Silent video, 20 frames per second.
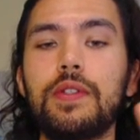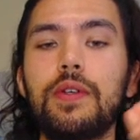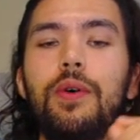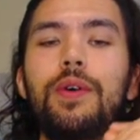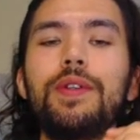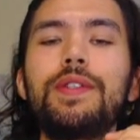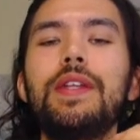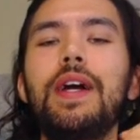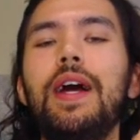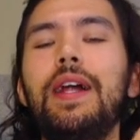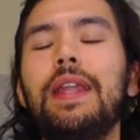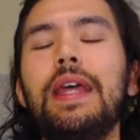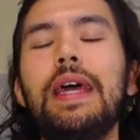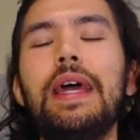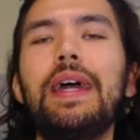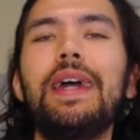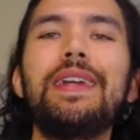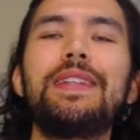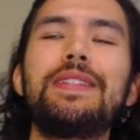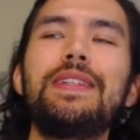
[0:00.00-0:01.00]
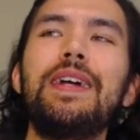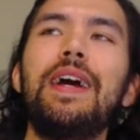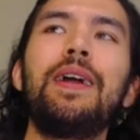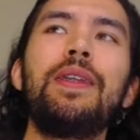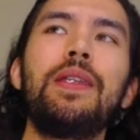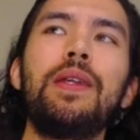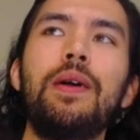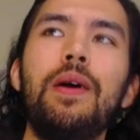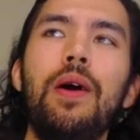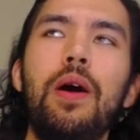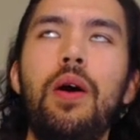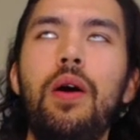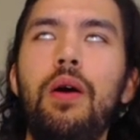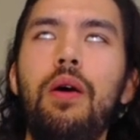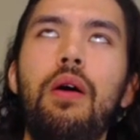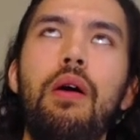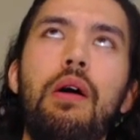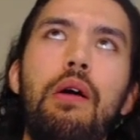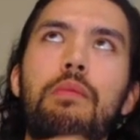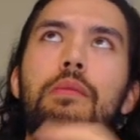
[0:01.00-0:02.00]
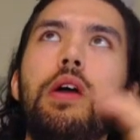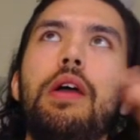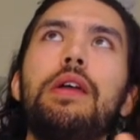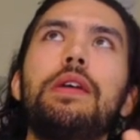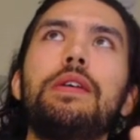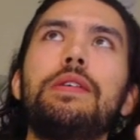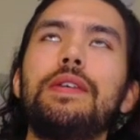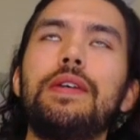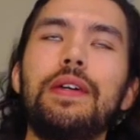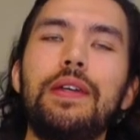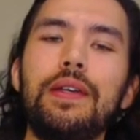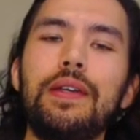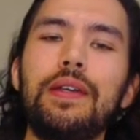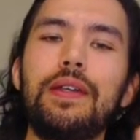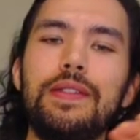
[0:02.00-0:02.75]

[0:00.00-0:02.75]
So it's not amazing.